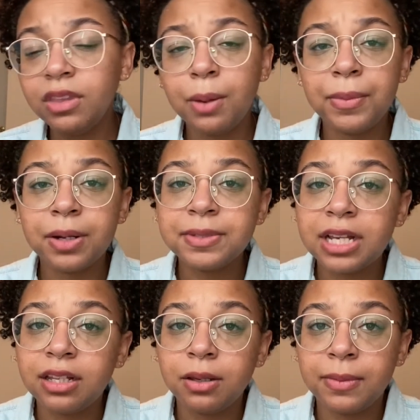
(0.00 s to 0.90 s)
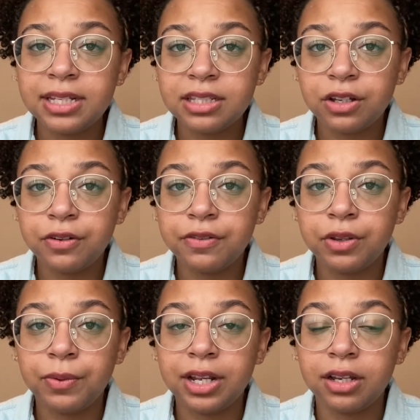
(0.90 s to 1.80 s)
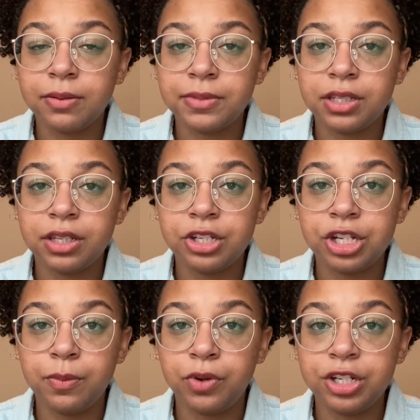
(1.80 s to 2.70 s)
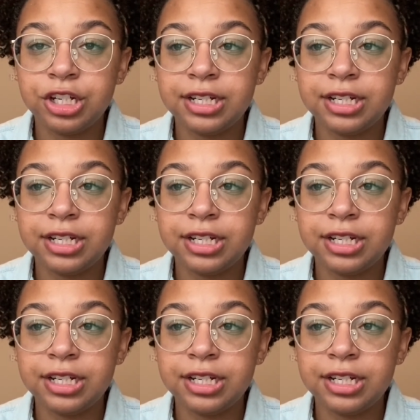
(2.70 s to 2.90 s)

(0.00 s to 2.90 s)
But I'm telling myself that when it comes to the Shea Moisture